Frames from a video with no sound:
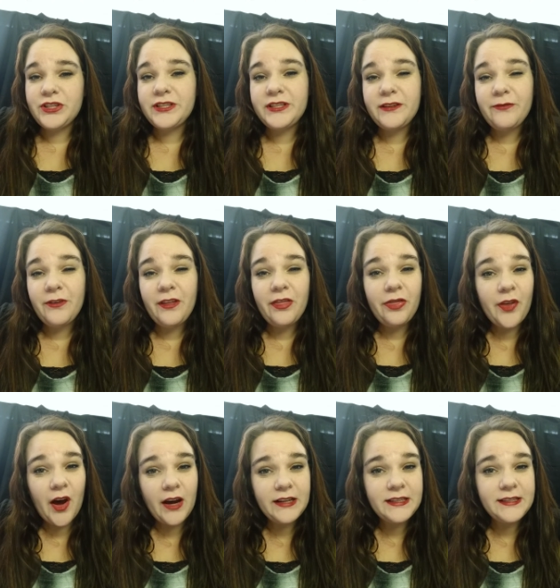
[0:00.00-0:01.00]
just different
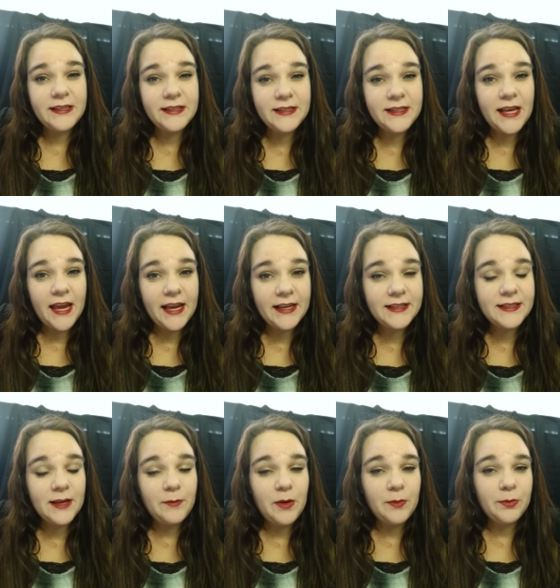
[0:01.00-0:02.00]
thoughts and
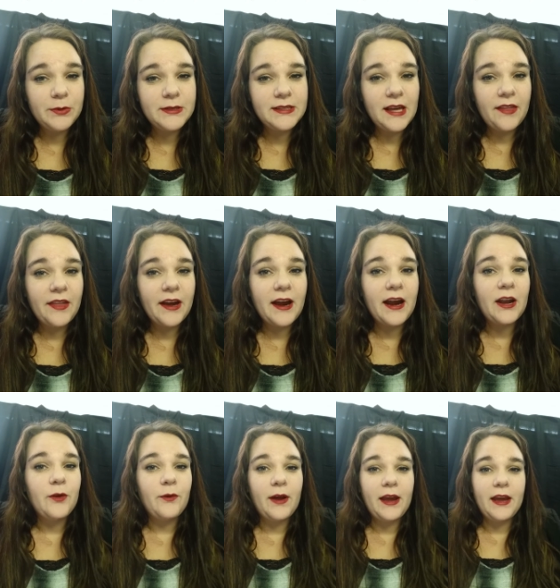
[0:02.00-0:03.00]
sayings that people said that
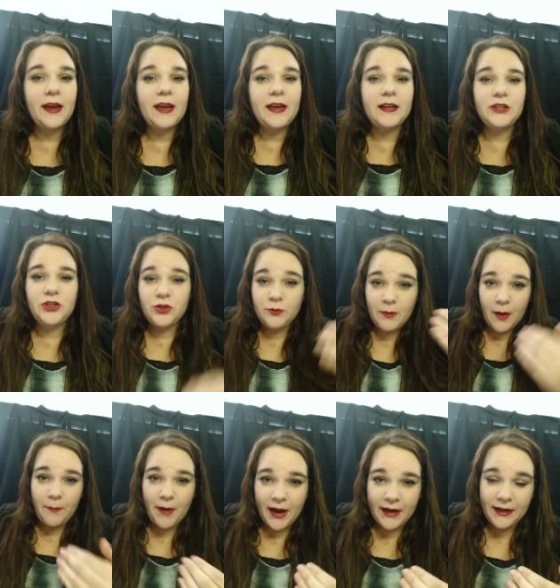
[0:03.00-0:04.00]
kind of rang into
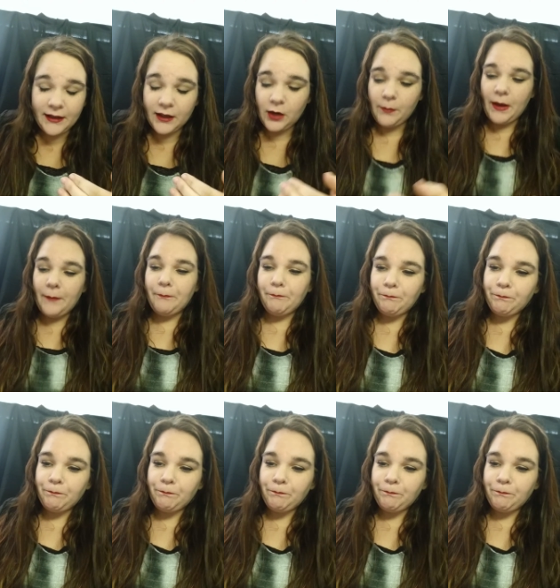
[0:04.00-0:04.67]
my mind a little bit.